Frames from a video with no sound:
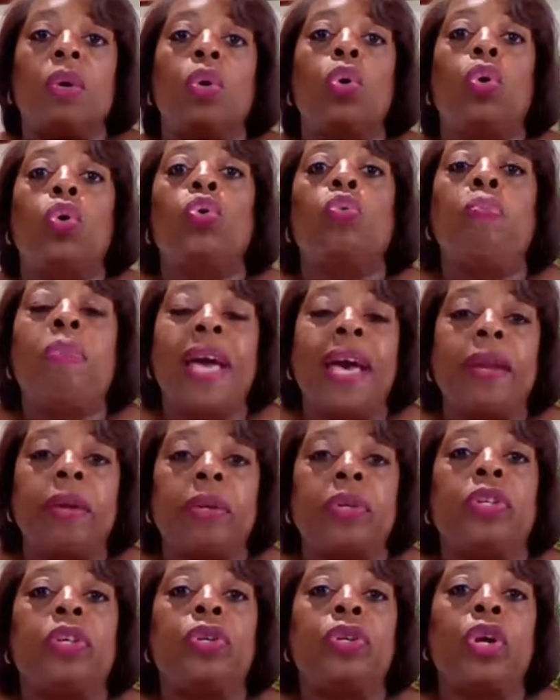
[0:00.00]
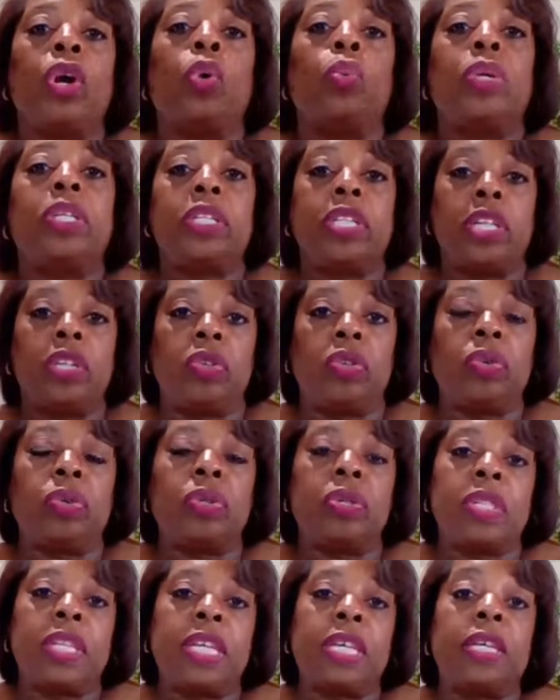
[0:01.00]
Who better to know what
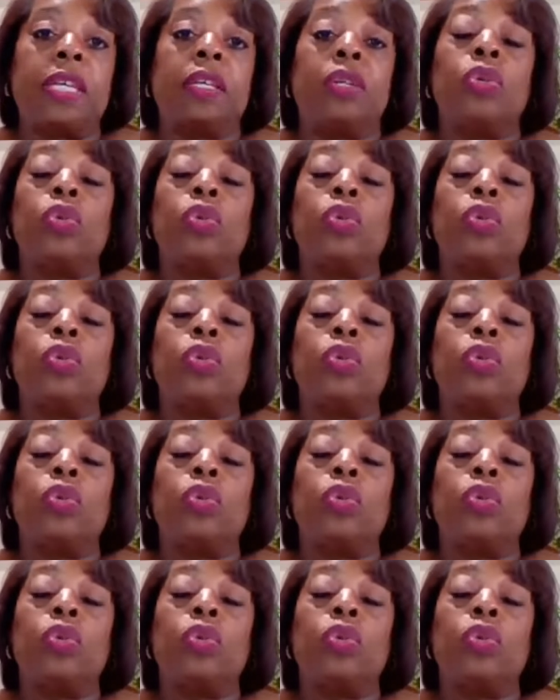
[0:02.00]
teachers are thinking?